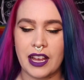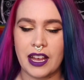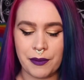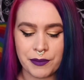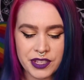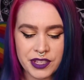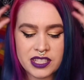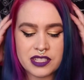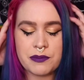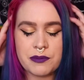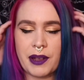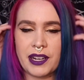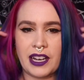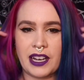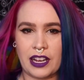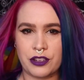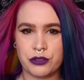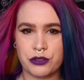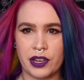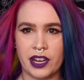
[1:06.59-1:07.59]
This is my
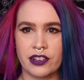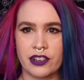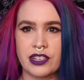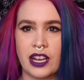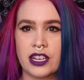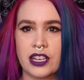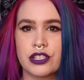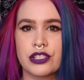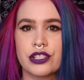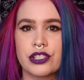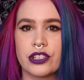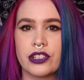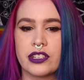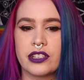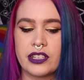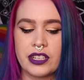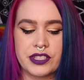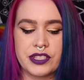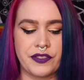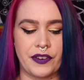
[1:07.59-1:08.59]
natural hair texture.
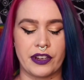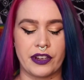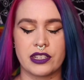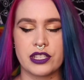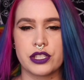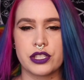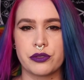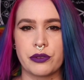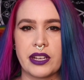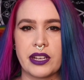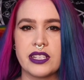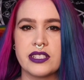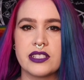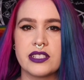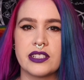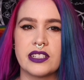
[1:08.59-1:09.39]
It's very straight.